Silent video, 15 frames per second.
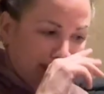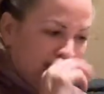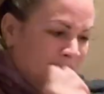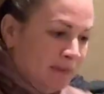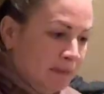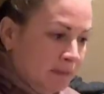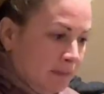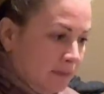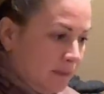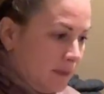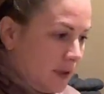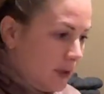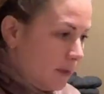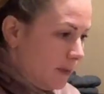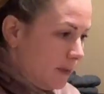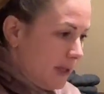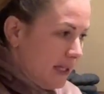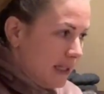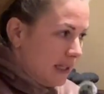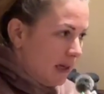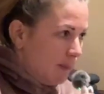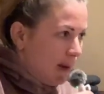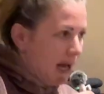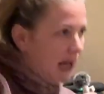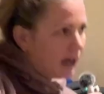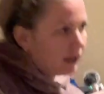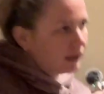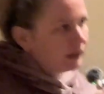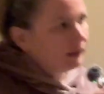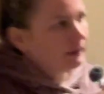But I'm going to just pack my
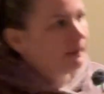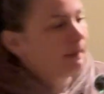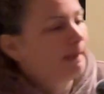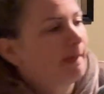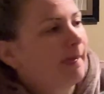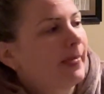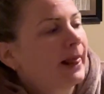Nexus and my